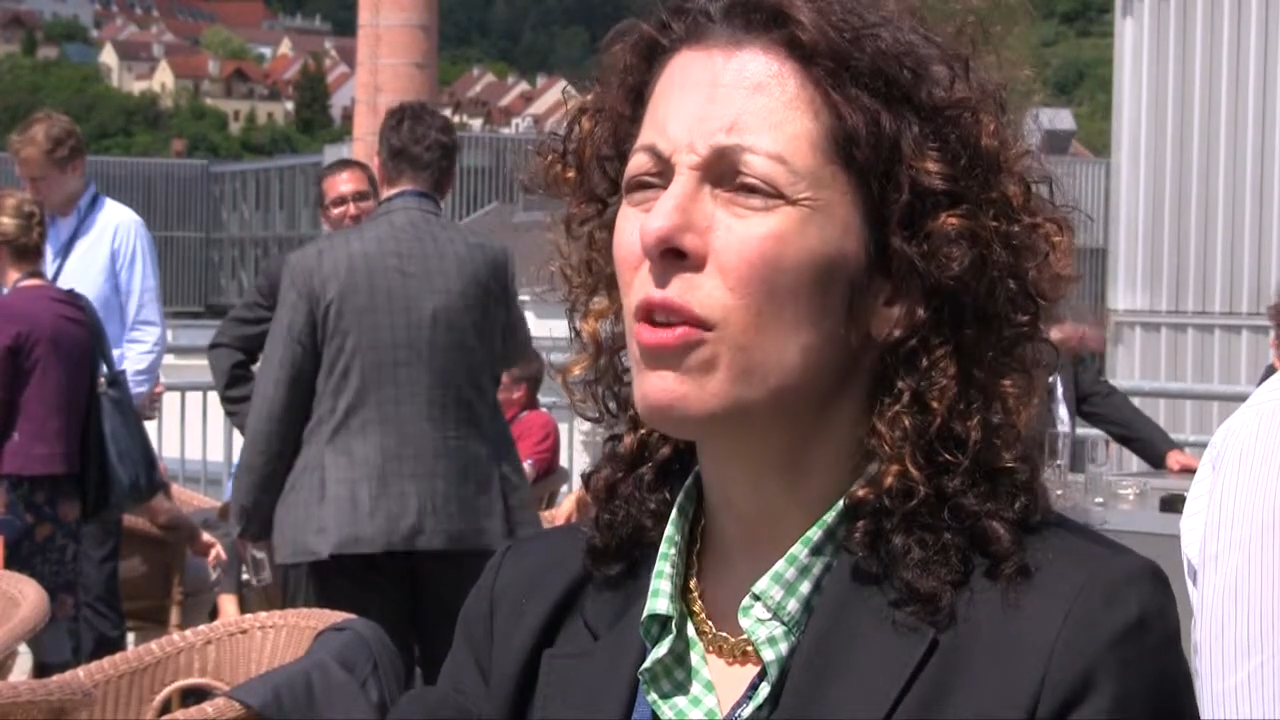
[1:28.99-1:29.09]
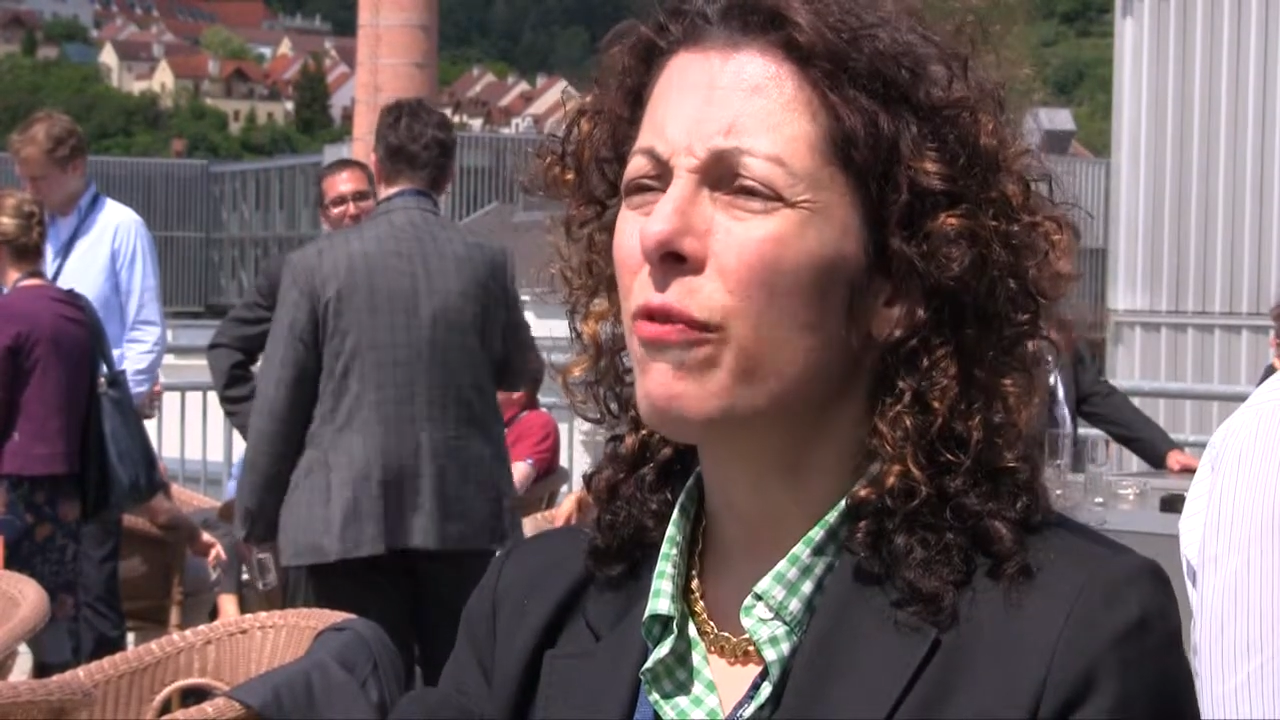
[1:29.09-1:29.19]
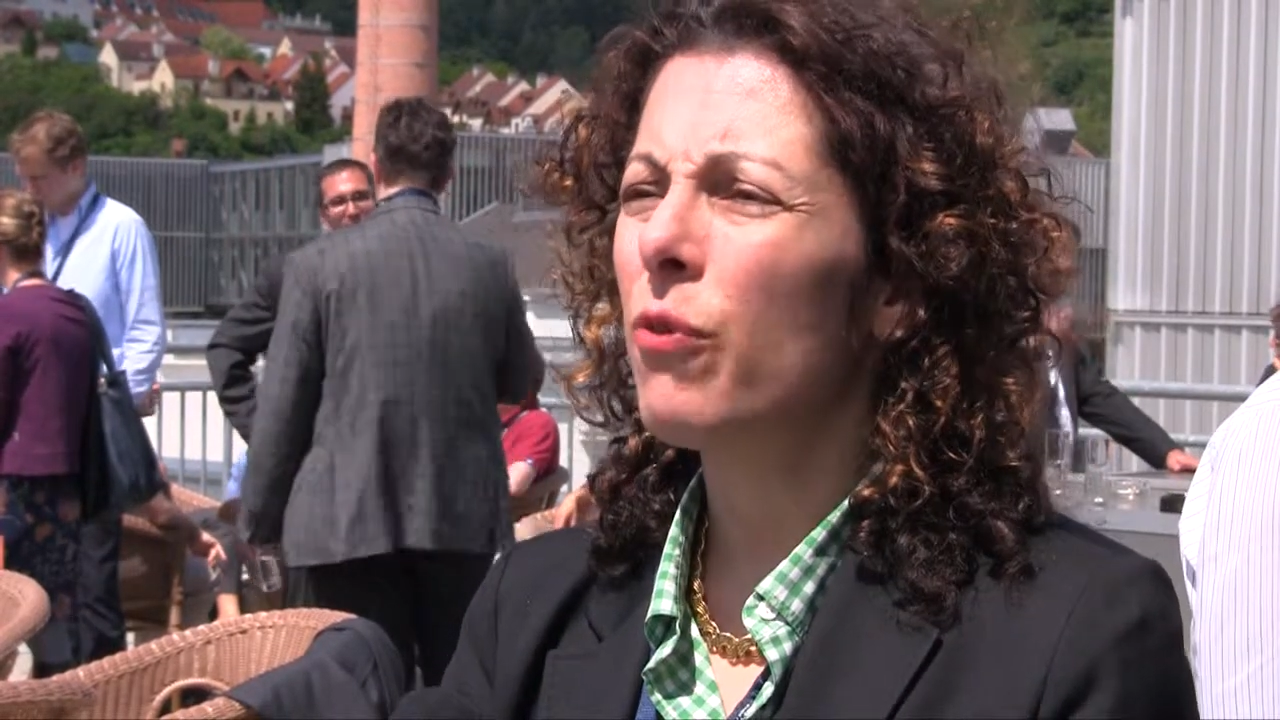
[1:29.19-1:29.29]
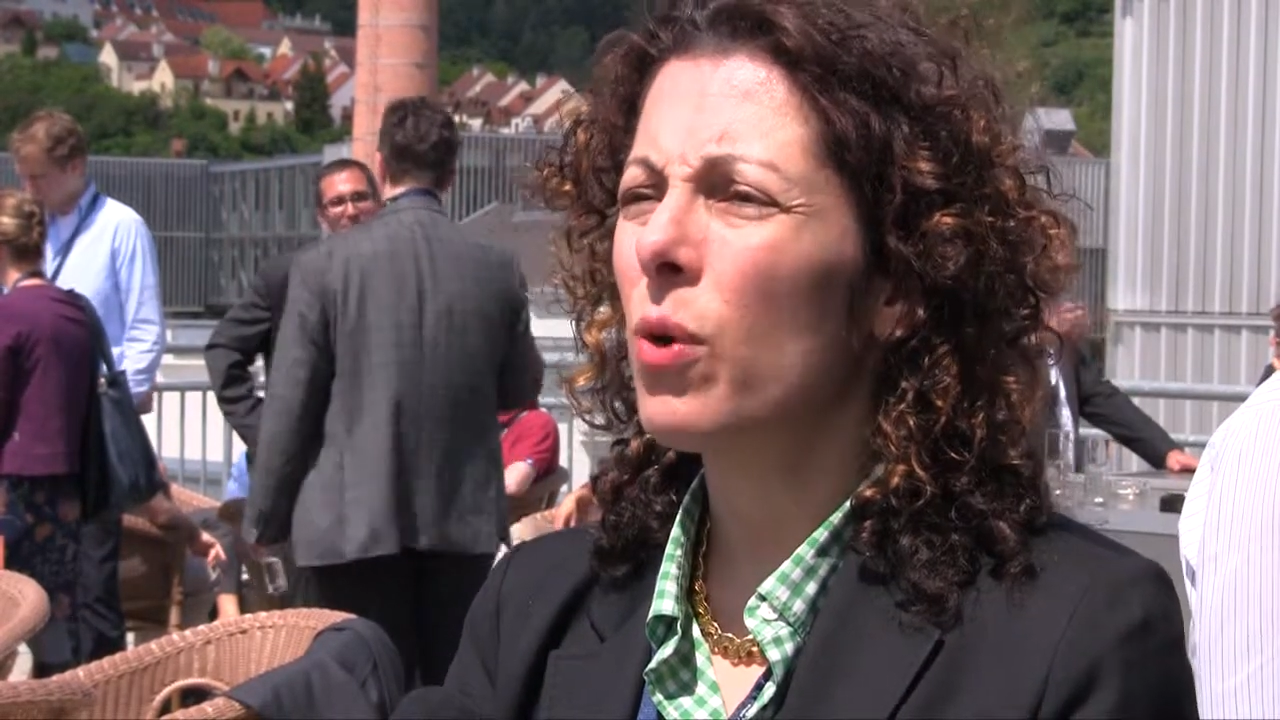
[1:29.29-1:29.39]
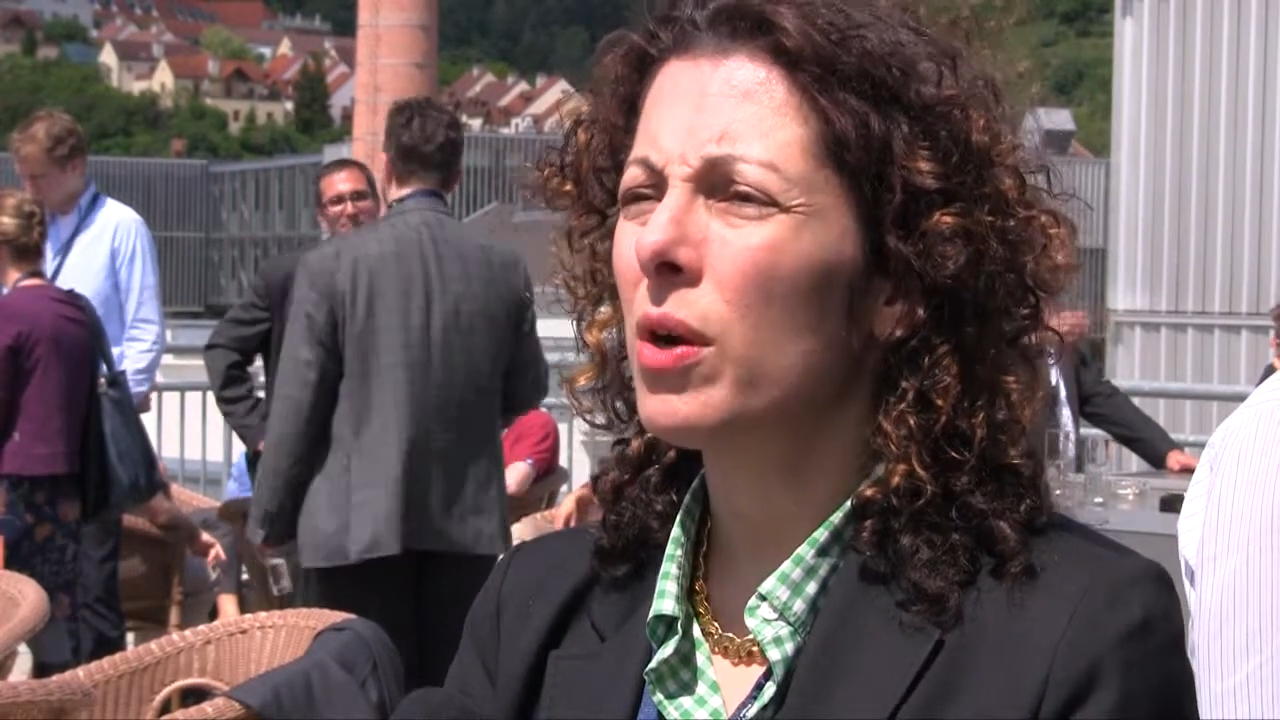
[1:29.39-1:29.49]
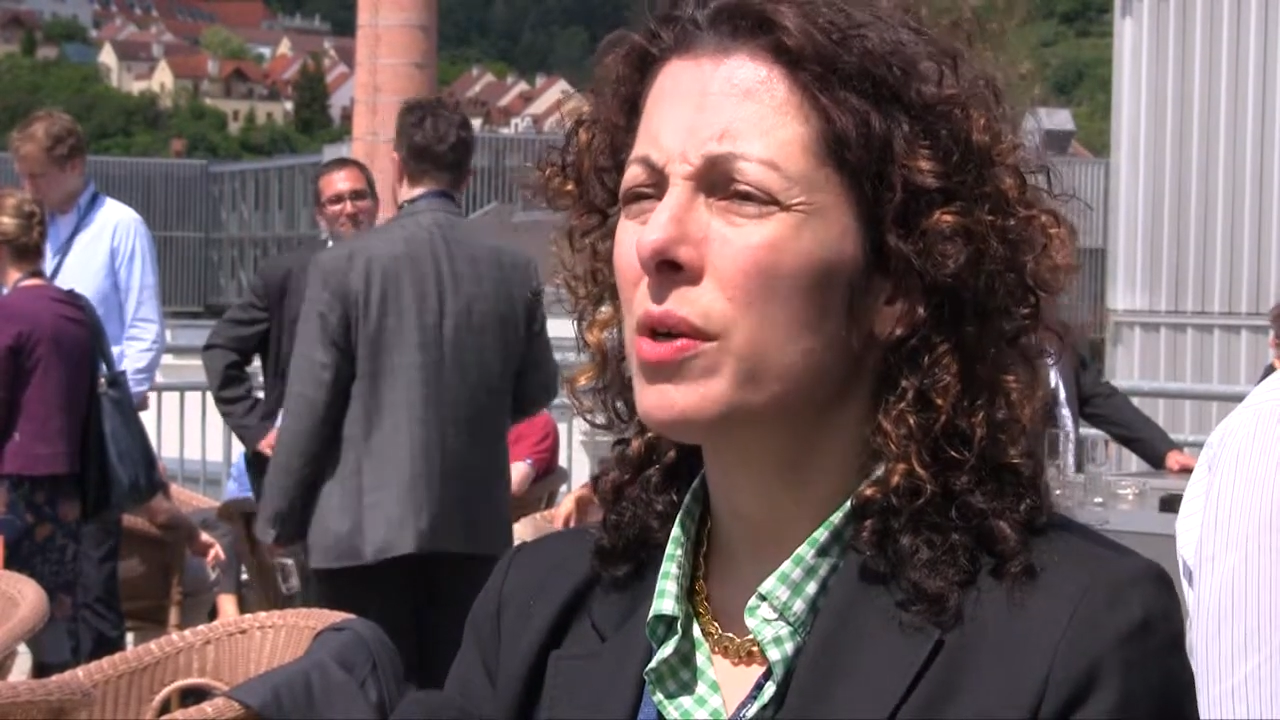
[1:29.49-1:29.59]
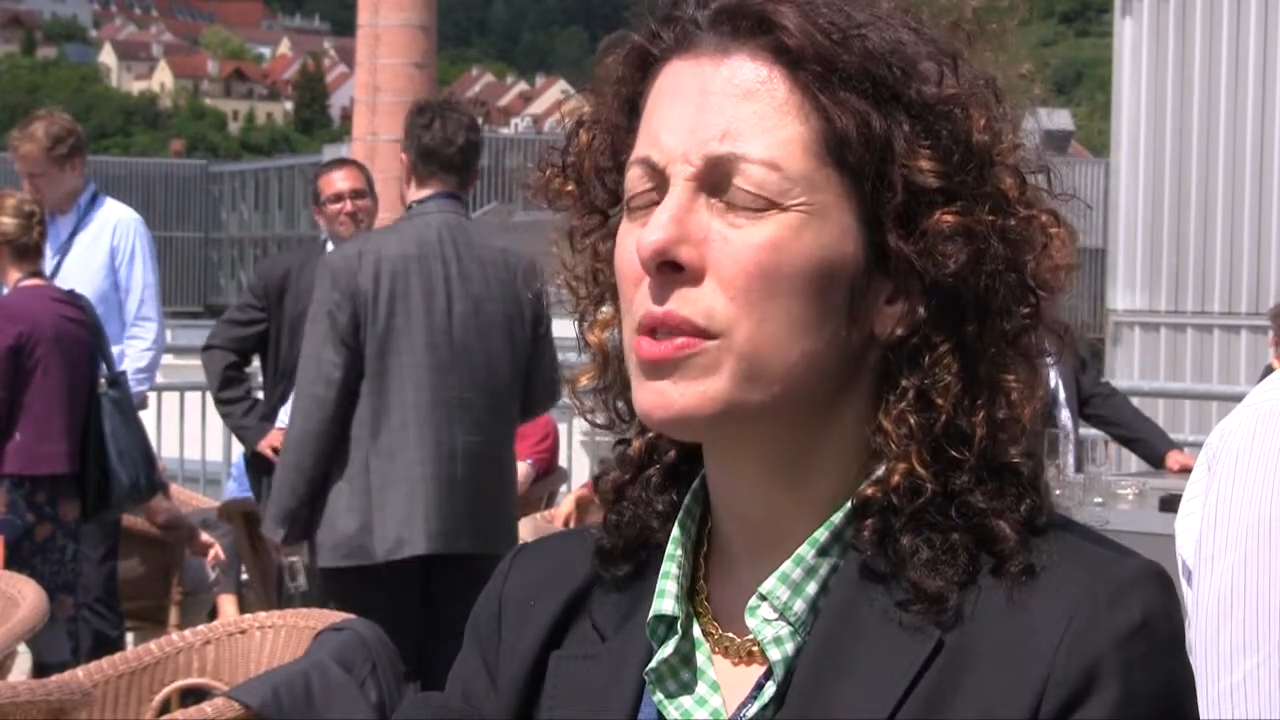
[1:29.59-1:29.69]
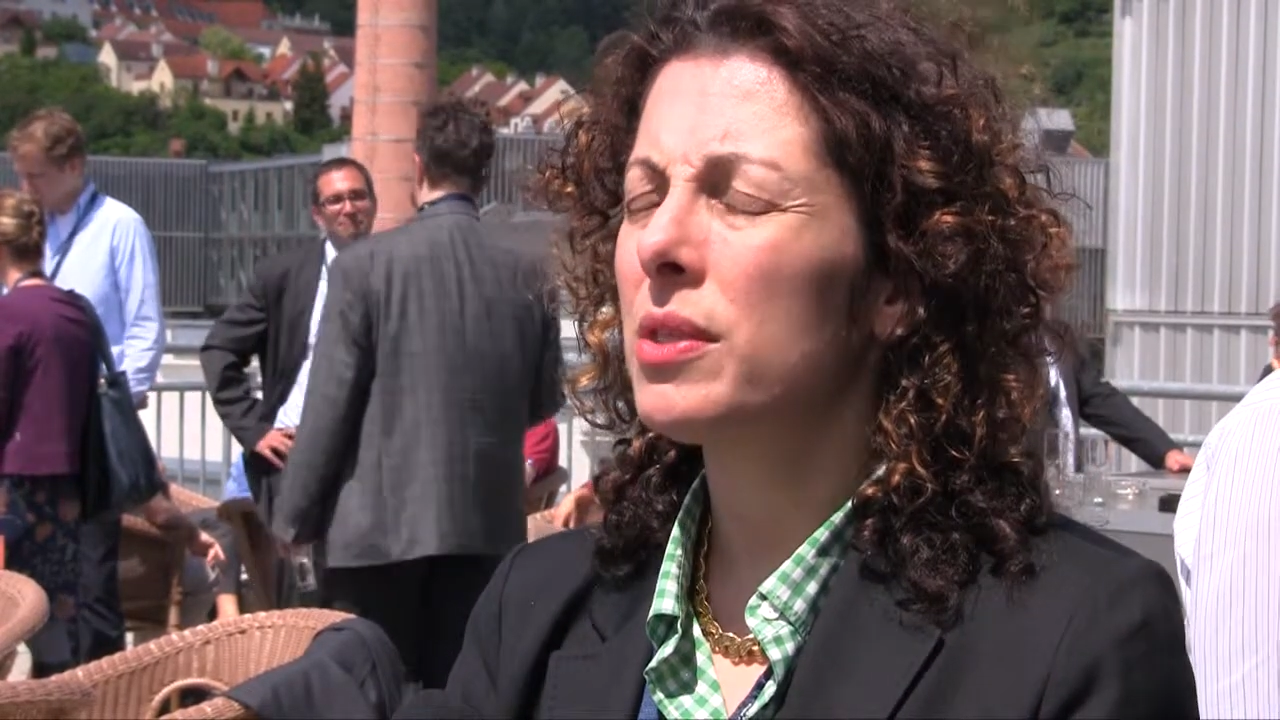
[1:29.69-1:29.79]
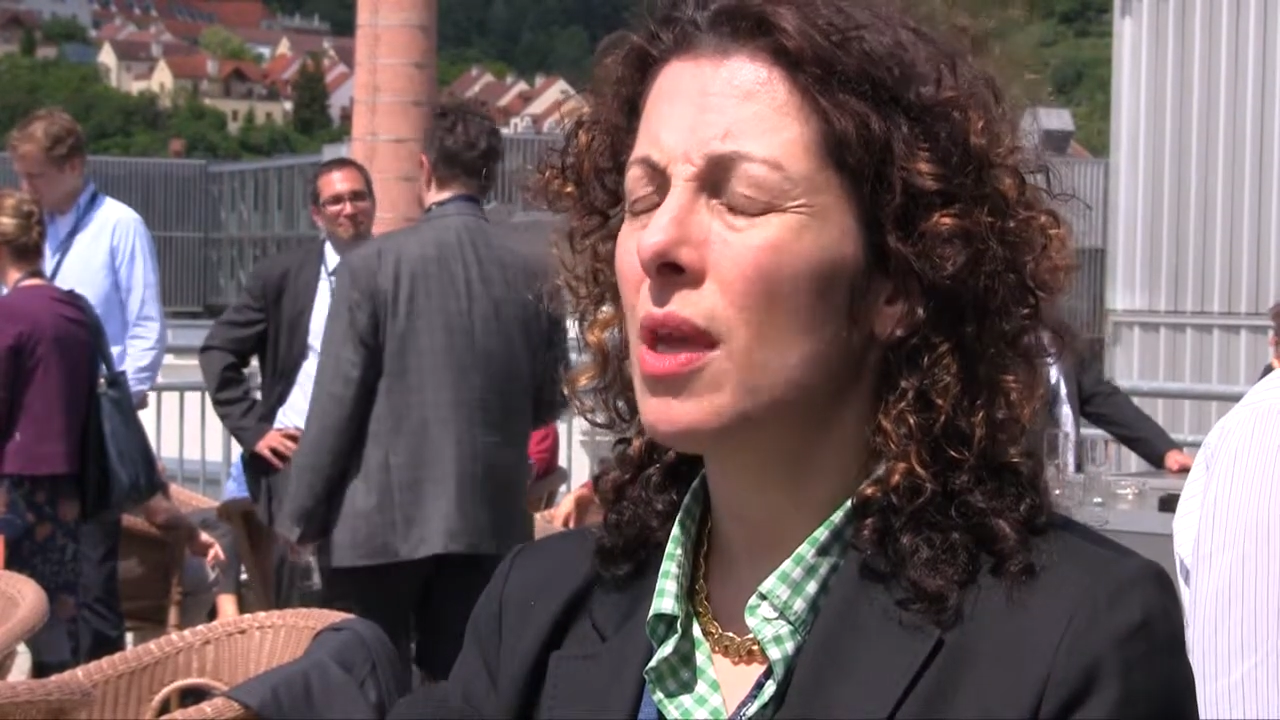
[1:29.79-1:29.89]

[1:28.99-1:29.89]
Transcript: affords